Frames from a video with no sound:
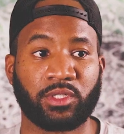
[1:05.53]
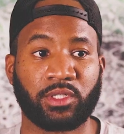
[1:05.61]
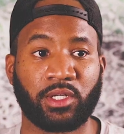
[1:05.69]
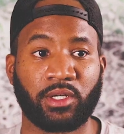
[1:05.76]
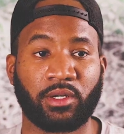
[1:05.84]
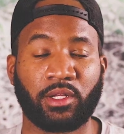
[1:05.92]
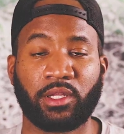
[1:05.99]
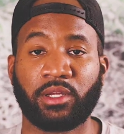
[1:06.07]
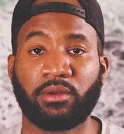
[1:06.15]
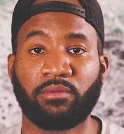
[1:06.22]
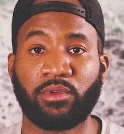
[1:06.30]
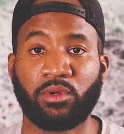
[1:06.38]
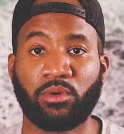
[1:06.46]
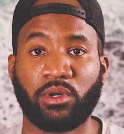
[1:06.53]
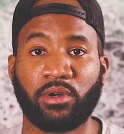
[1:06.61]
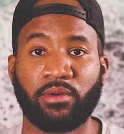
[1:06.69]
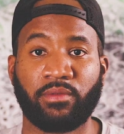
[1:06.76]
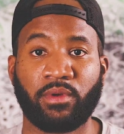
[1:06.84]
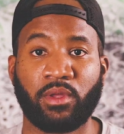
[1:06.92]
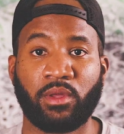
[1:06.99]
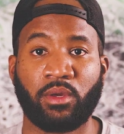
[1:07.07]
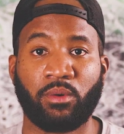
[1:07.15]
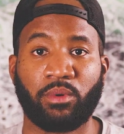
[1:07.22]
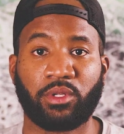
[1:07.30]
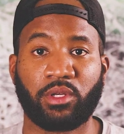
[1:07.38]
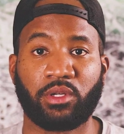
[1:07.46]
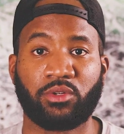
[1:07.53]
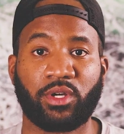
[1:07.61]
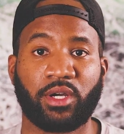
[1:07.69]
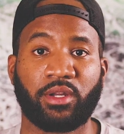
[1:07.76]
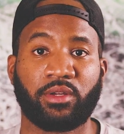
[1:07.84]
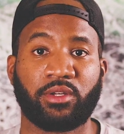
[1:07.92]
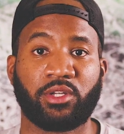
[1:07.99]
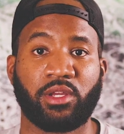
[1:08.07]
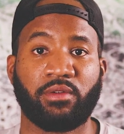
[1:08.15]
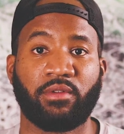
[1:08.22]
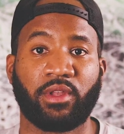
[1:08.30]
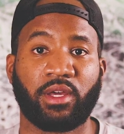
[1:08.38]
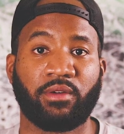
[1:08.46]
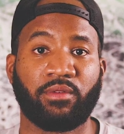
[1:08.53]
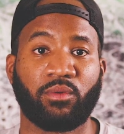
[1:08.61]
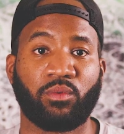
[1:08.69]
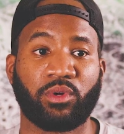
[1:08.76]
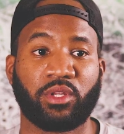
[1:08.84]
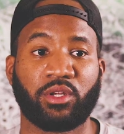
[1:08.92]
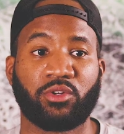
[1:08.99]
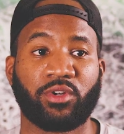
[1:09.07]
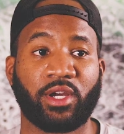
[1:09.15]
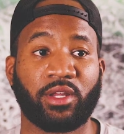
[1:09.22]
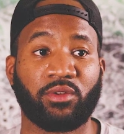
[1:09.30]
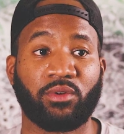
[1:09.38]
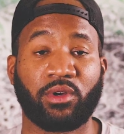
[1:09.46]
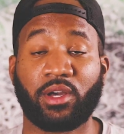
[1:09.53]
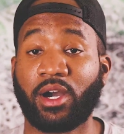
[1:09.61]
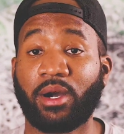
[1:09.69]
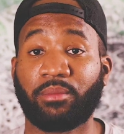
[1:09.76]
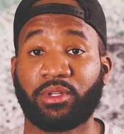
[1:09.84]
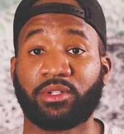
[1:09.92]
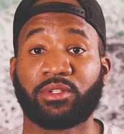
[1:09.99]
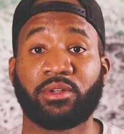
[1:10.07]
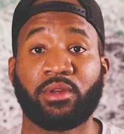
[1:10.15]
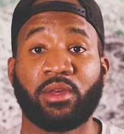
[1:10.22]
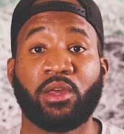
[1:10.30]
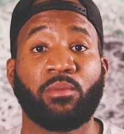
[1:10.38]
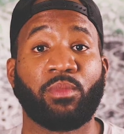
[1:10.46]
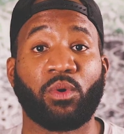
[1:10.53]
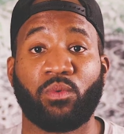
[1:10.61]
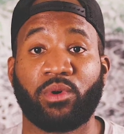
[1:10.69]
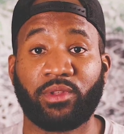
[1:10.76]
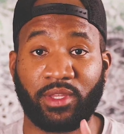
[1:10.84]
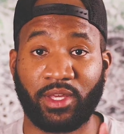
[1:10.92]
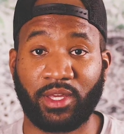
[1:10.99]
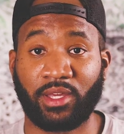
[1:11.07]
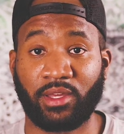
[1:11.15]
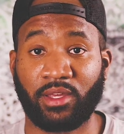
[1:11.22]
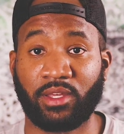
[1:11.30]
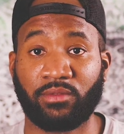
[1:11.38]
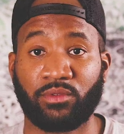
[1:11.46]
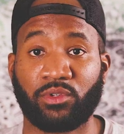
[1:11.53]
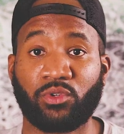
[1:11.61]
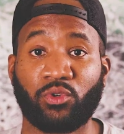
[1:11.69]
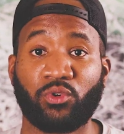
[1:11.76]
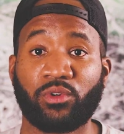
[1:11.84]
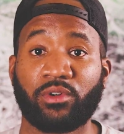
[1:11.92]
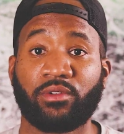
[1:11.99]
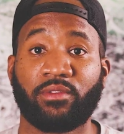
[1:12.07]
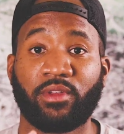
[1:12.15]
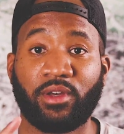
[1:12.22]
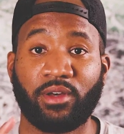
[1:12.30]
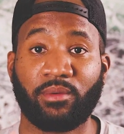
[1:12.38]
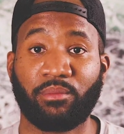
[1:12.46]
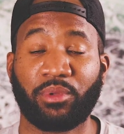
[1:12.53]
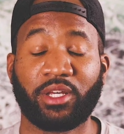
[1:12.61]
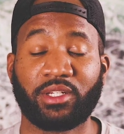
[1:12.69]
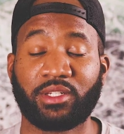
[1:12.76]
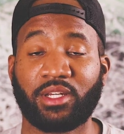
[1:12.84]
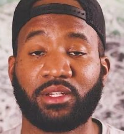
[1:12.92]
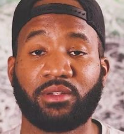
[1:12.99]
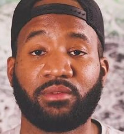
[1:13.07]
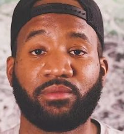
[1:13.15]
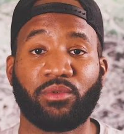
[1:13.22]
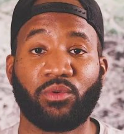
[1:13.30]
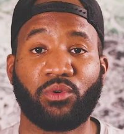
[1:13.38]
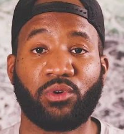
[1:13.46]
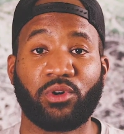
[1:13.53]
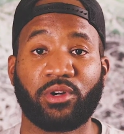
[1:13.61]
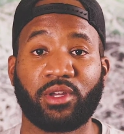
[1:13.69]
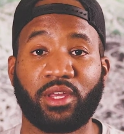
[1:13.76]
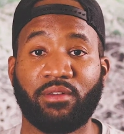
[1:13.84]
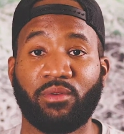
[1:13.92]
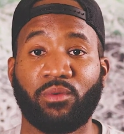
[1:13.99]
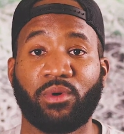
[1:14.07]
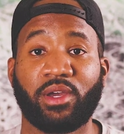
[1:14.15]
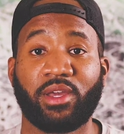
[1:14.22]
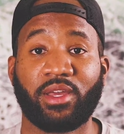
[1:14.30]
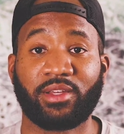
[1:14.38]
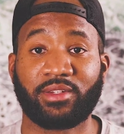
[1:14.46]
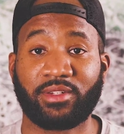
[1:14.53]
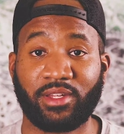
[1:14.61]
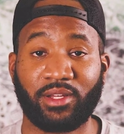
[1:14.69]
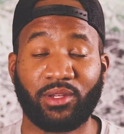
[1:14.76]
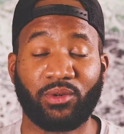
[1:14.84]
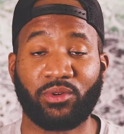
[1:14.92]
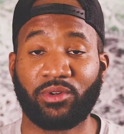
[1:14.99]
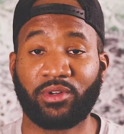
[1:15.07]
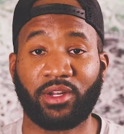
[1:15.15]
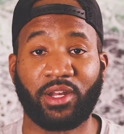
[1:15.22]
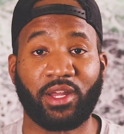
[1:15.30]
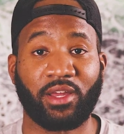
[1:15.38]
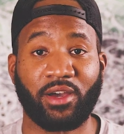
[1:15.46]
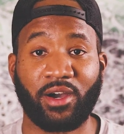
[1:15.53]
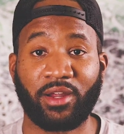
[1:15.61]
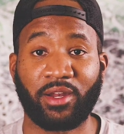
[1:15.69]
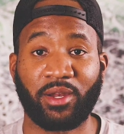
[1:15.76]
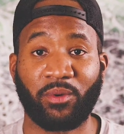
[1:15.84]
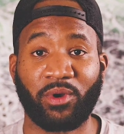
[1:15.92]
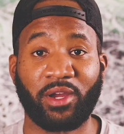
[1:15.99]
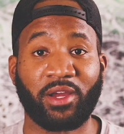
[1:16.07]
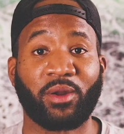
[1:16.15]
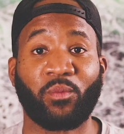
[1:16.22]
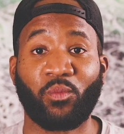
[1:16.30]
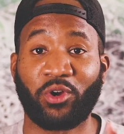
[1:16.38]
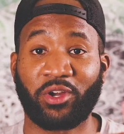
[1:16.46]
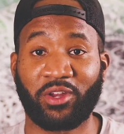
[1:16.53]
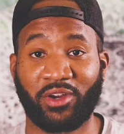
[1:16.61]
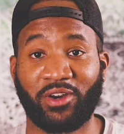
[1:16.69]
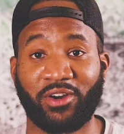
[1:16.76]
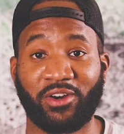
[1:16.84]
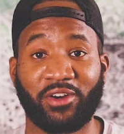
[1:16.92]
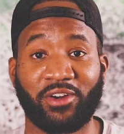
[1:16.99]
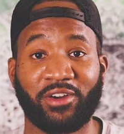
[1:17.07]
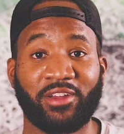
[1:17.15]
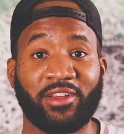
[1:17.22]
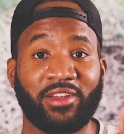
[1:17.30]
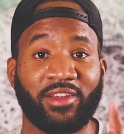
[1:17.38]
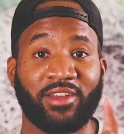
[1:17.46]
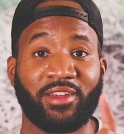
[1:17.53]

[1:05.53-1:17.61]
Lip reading: just a clear view of what they're trying to achieve in life or what they're trying to accomplish. But one thing is for sure, the PlayStation 4 giveaway is still on. It ain't gone anywhere, and I'm working hard